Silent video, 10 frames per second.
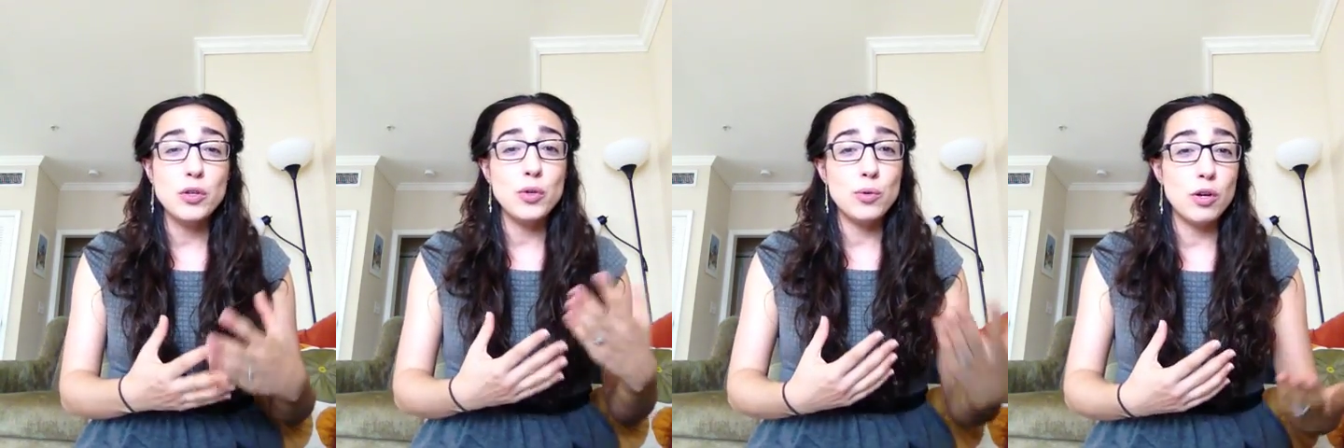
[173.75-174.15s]

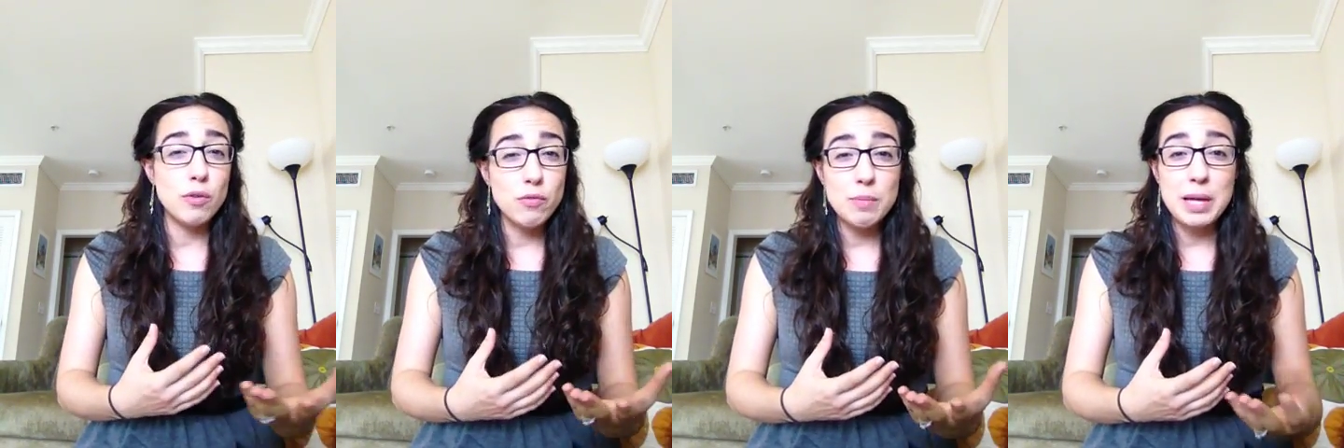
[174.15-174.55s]
You
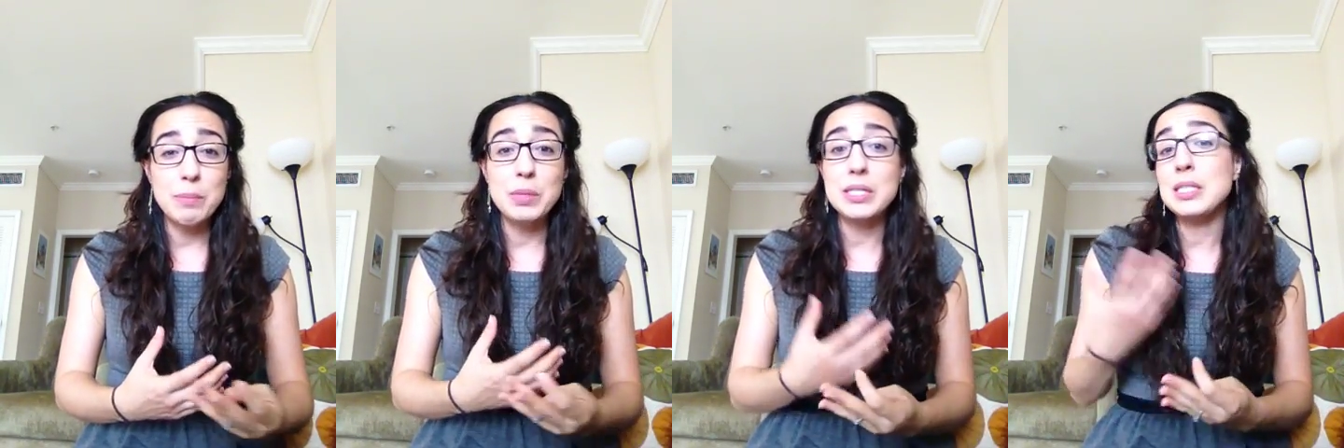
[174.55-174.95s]
learn from
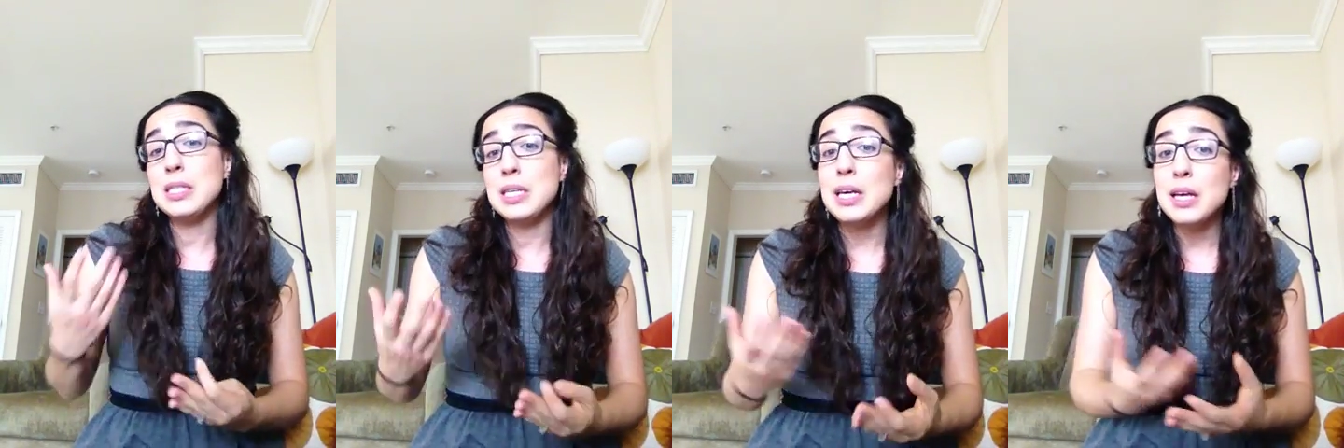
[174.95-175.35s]
that, because in
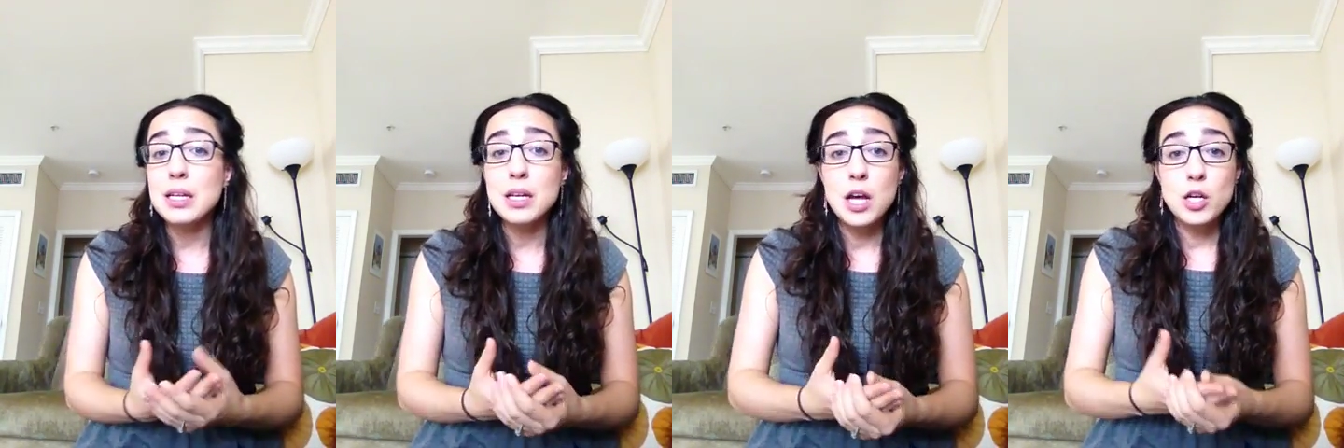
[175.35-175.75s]
the
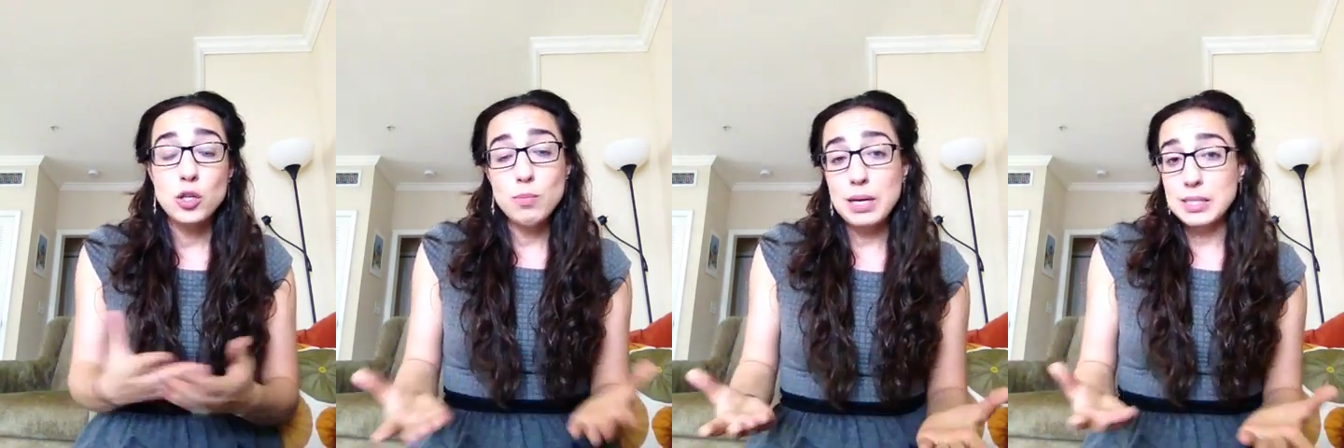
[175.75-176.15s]
end
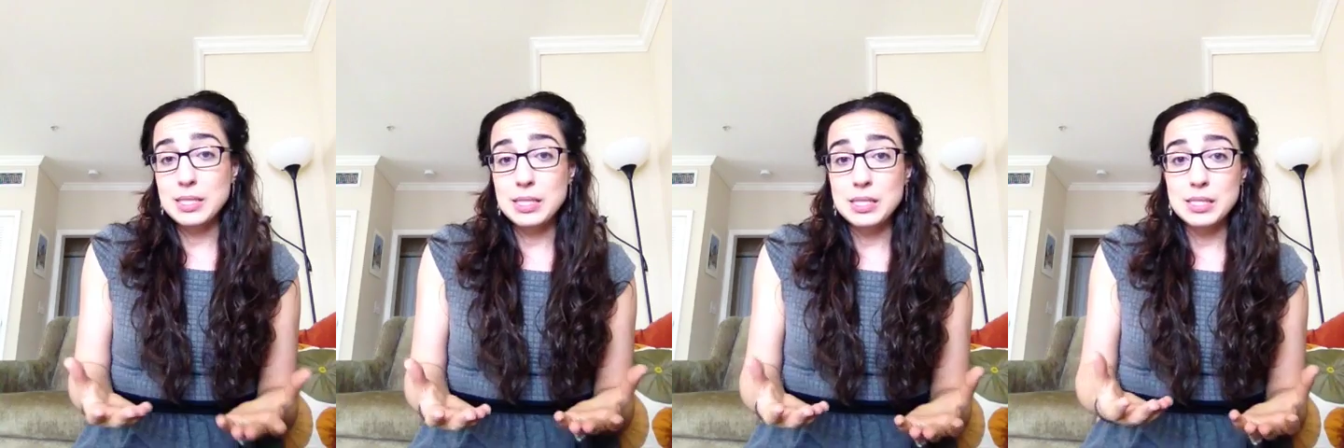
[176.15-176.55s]
you might
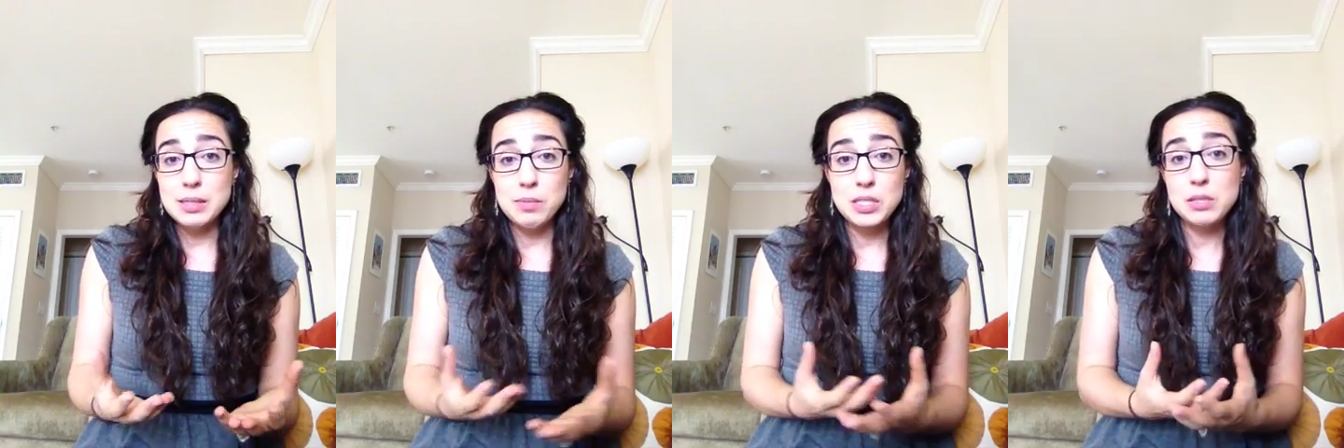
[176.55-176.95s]
see
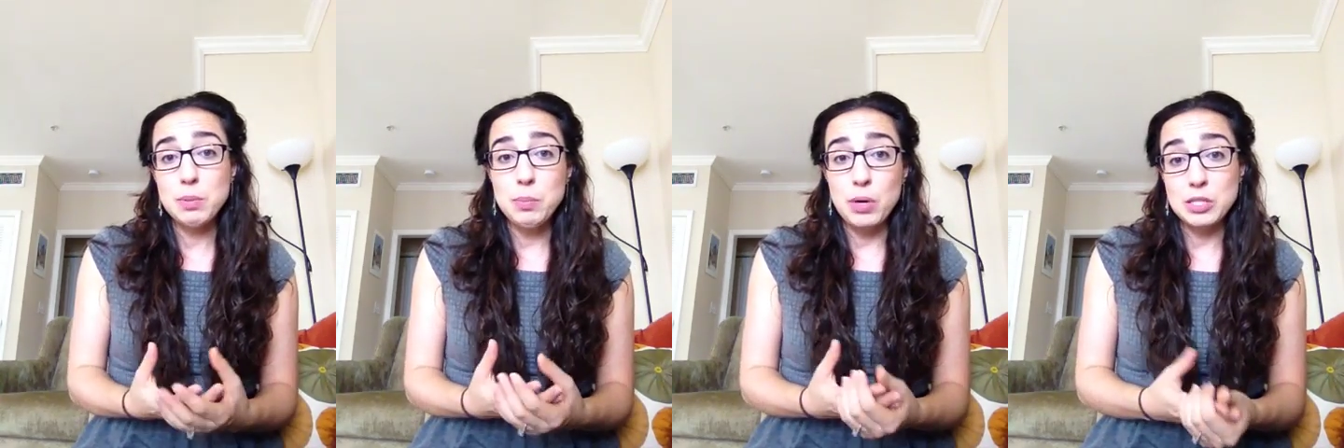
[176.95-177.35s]
some of these
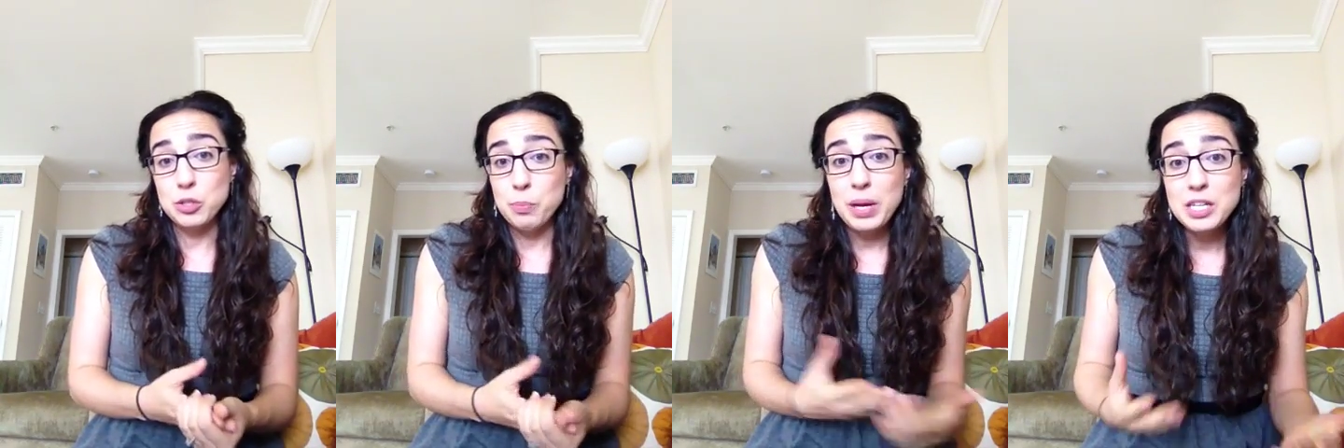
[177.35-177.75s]
people as
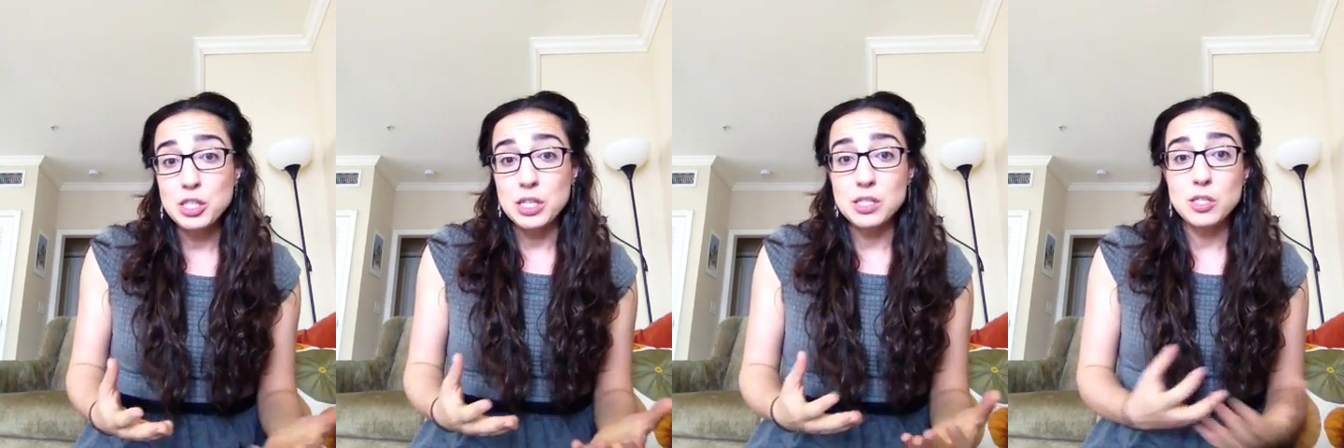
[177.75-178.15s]
your
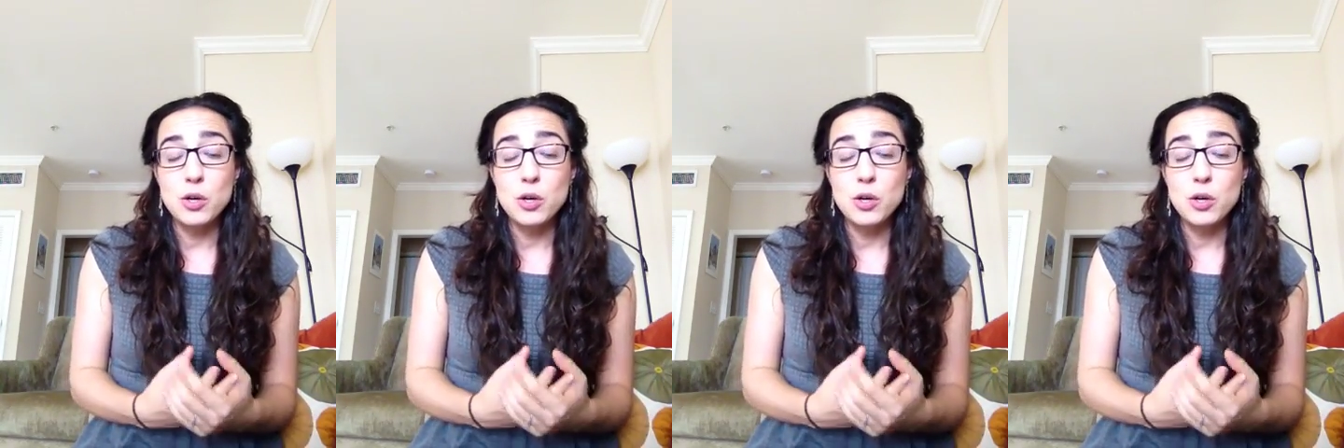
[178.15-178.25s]
patients,